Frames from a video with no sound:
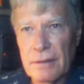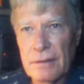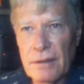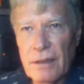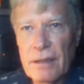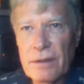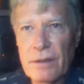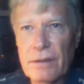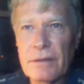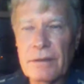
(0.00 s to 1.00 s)
It's a lot
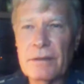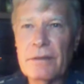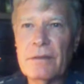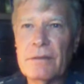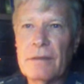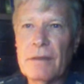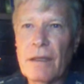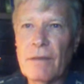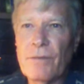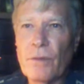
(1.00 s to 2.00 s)
harder to do. You're
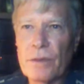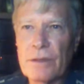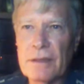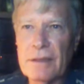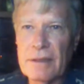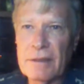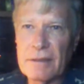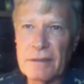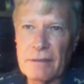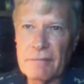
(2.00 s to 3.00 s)
not forced into
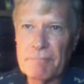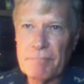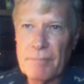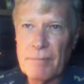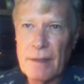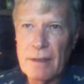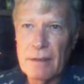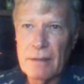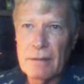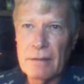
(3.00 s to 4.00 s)
anything.
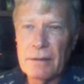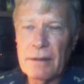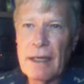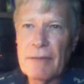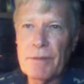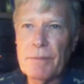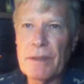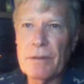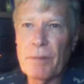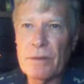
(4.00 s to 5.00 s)
You have to
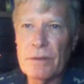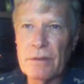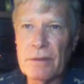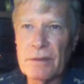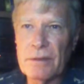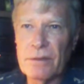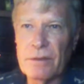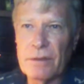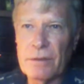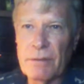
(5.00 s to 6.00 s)
be the person that's
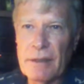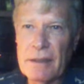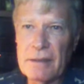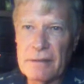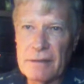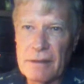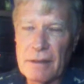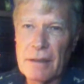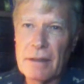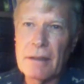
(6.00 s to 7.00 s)
doing the creating,
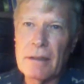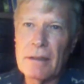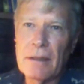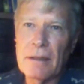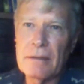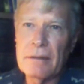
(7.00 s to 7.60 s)
and